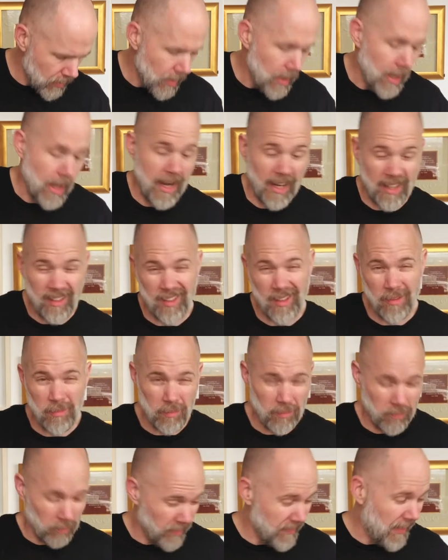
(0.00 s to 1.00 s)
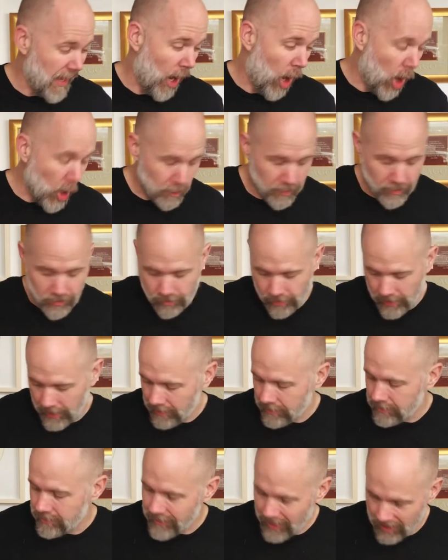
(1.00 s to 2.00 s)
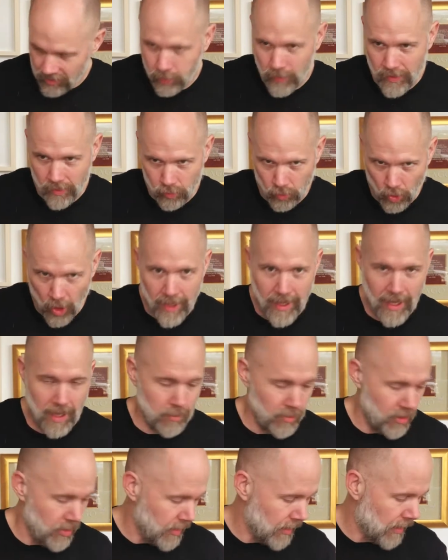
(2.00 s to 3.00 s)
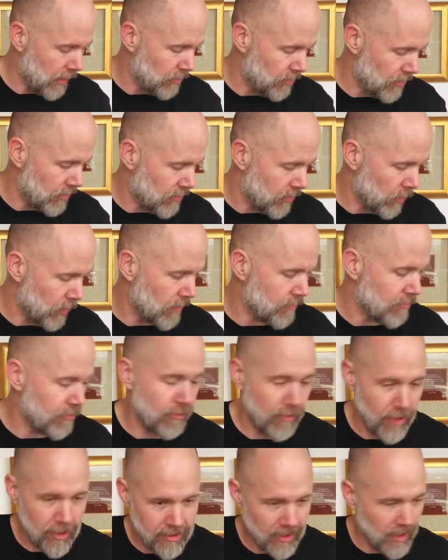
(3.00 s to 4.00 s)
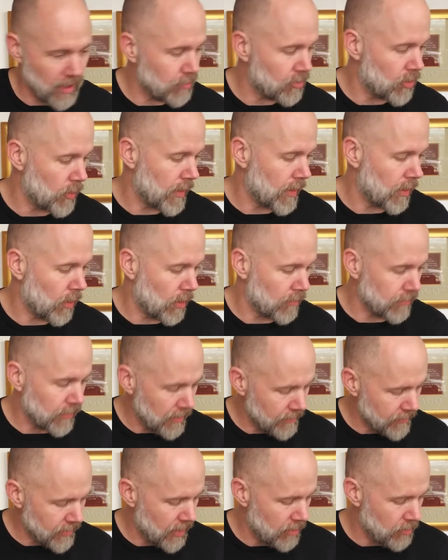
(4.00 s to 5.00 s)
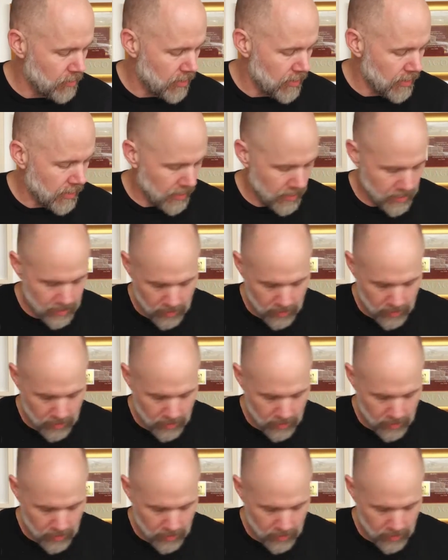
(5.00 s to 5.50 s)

And actually, with that open string, that's when the right hand muting comes in. So when I'm fretting, I'm doing a lot of left hand muting, and